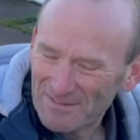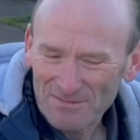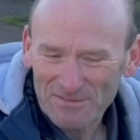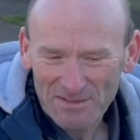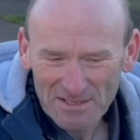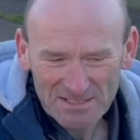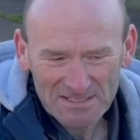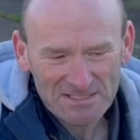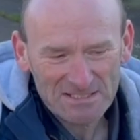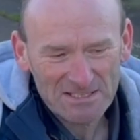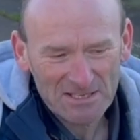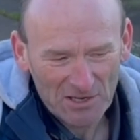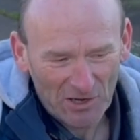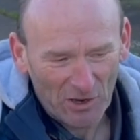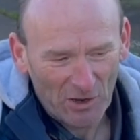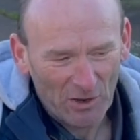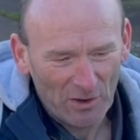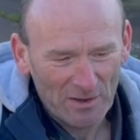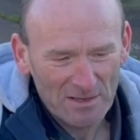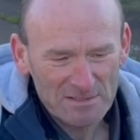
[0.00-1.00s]
This
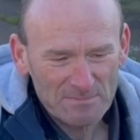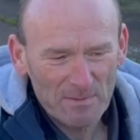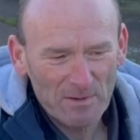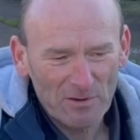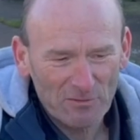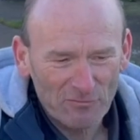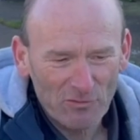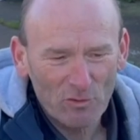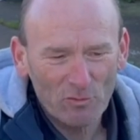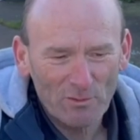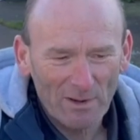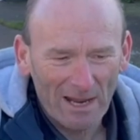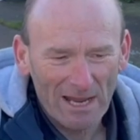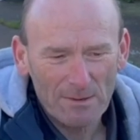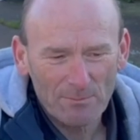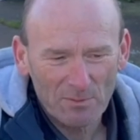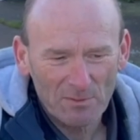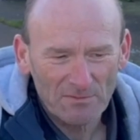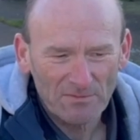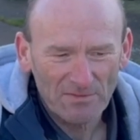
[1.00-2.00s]
car has been a real
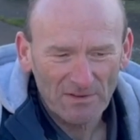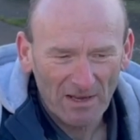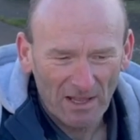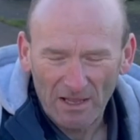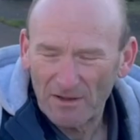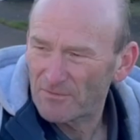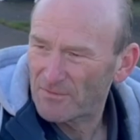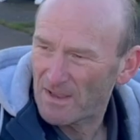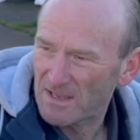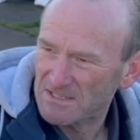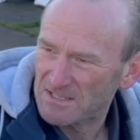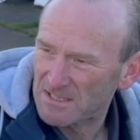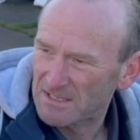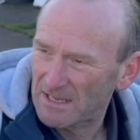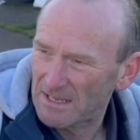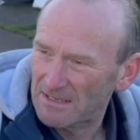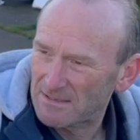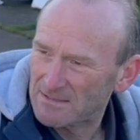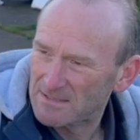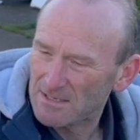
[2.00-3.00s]
labour of love,
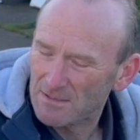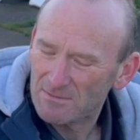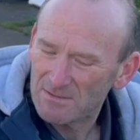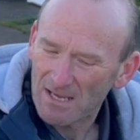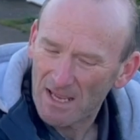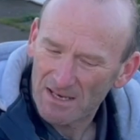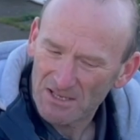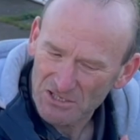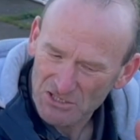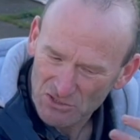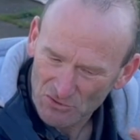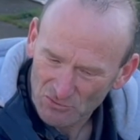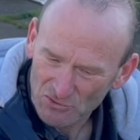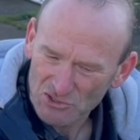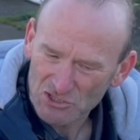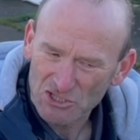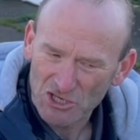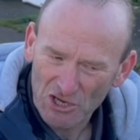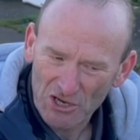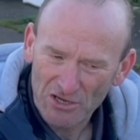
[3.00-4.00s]
hasn't it? So tell us
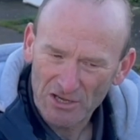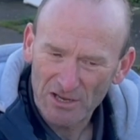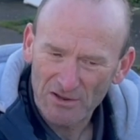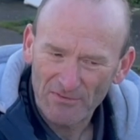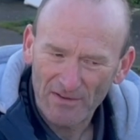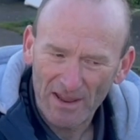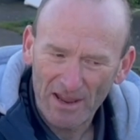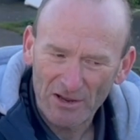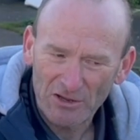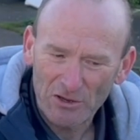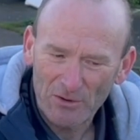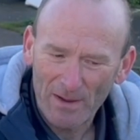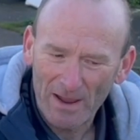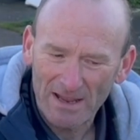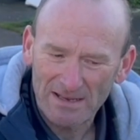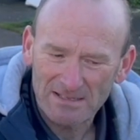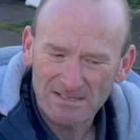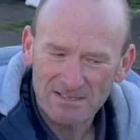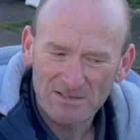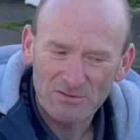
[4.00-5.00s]
your journey of how you
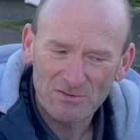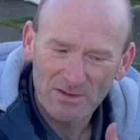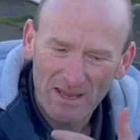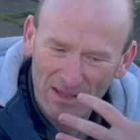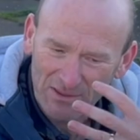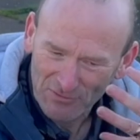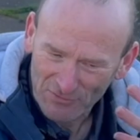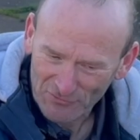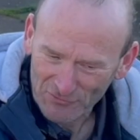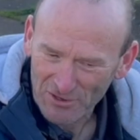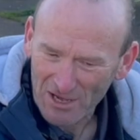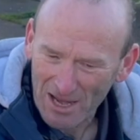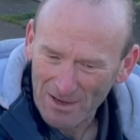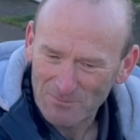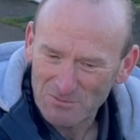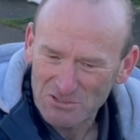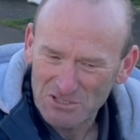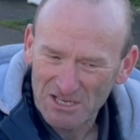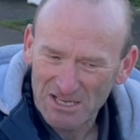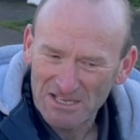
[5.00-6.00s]
had to get 3
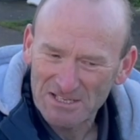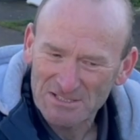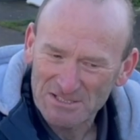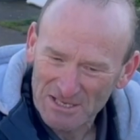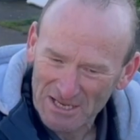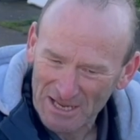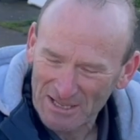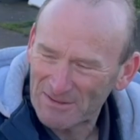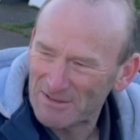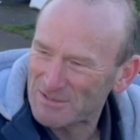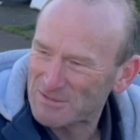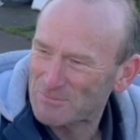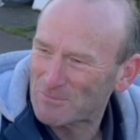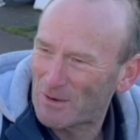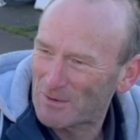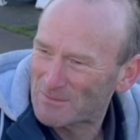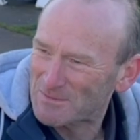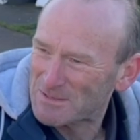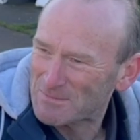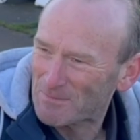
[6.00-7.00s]
MGs to get this
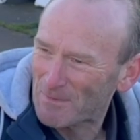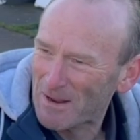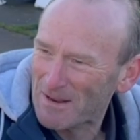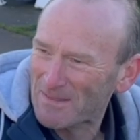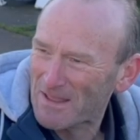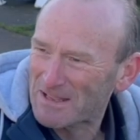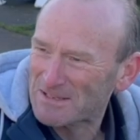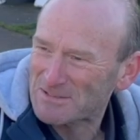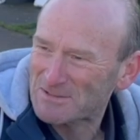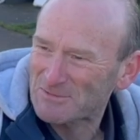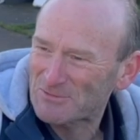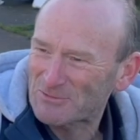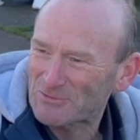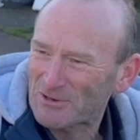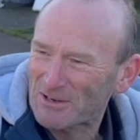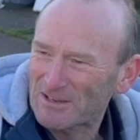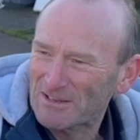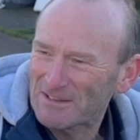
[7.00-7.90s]
one. Explain that story.